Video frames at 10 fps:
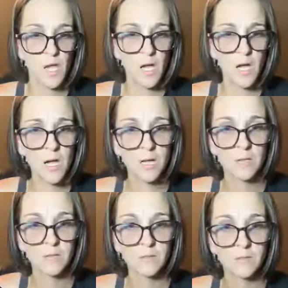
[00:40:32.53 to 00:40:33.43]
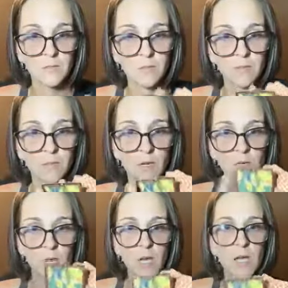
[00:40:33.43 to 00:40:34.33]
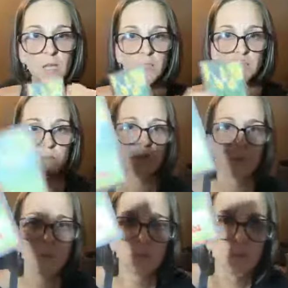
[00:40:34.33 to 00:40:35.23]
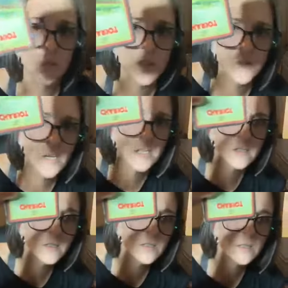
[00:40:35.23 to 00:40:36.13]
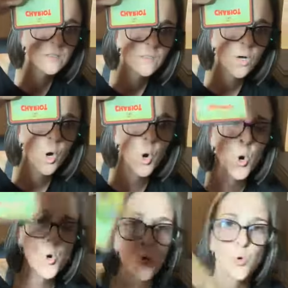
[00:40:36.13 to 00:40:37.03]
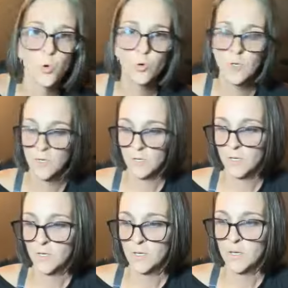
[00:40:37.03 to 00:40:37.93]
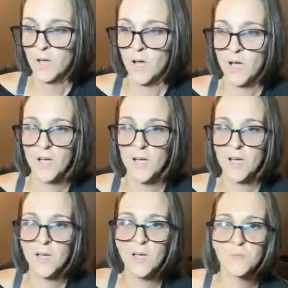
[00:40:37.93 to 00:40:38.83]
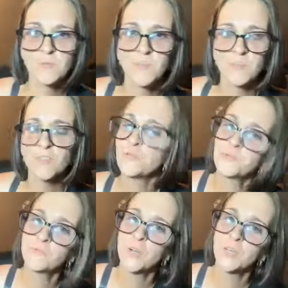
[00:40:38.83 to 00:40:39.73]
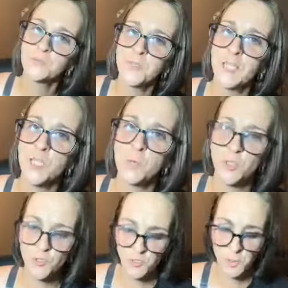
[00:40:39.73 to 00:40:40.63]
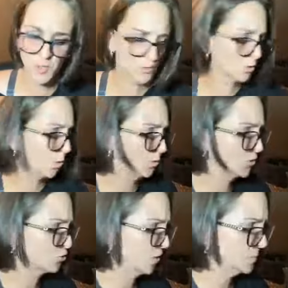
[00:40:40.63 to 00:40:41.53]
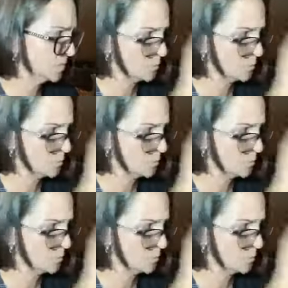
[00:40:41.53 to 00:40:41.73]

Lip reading: Ah, all right. So what's this? Oh, Franny, were you supposed to go on a trip